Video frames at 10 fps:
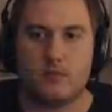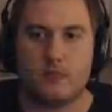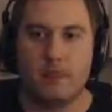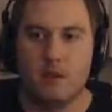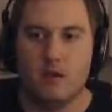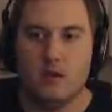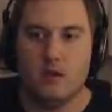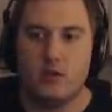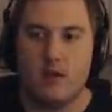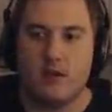So
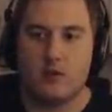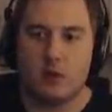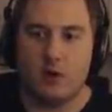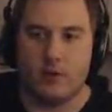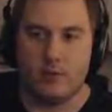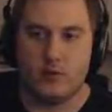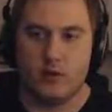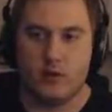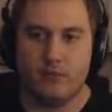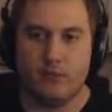you're kind of just going through,
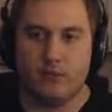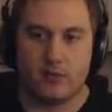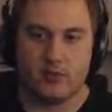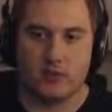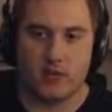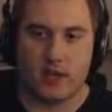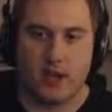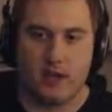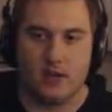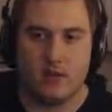trying to avoid the lasers,
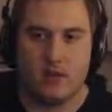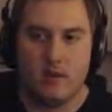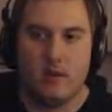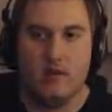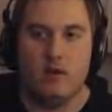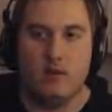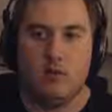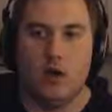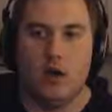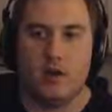and
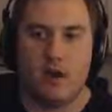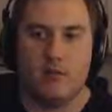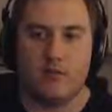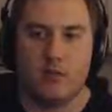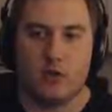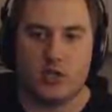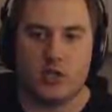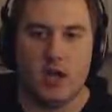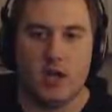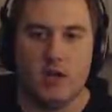voila, you have your first
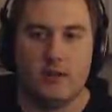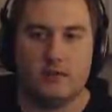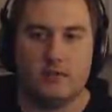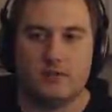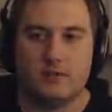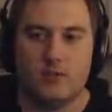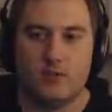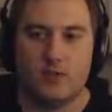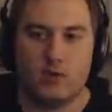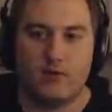
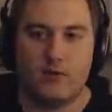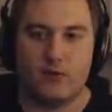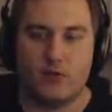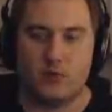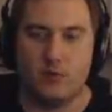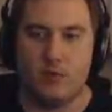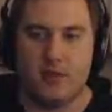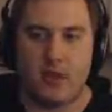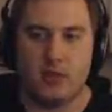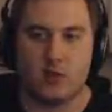room with
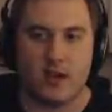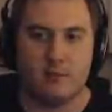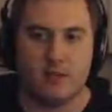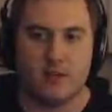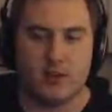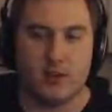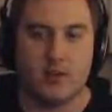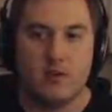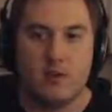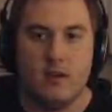an actual item in it here.
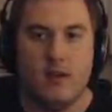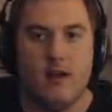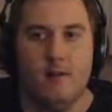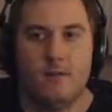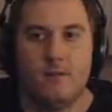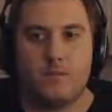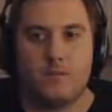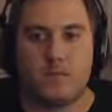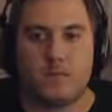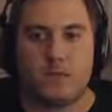
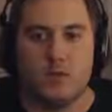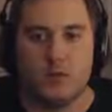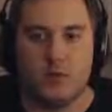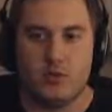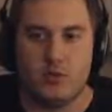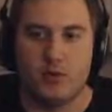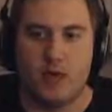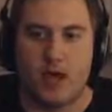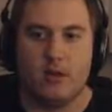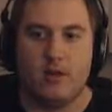So this is Ruin
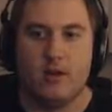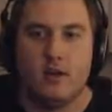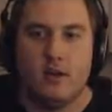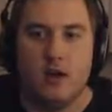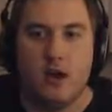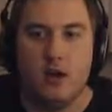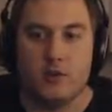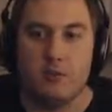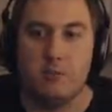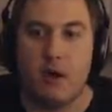Gallery. You
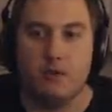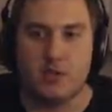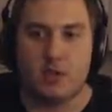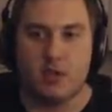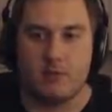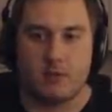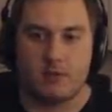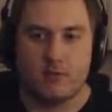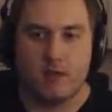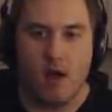need bombs to get up here.
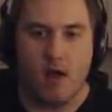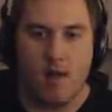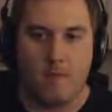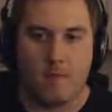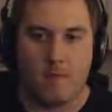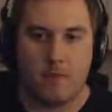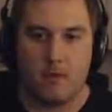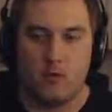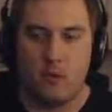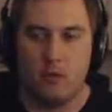
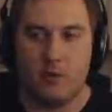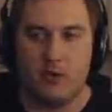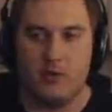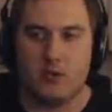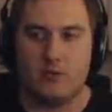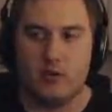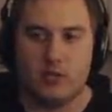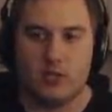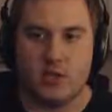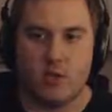Normally what I do
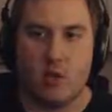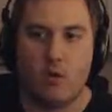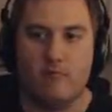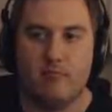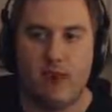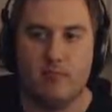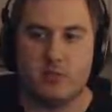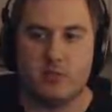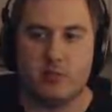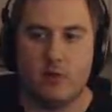first is I won't have bombs at
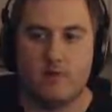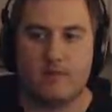this point,